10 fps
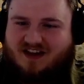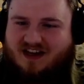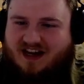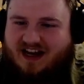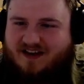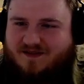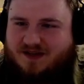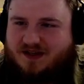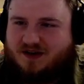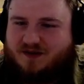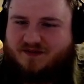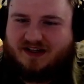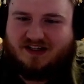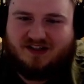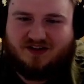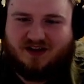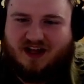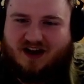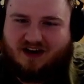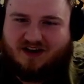I have circumvented your
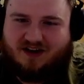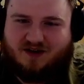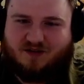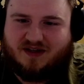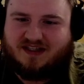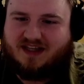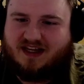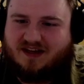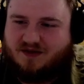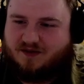lock. What say you?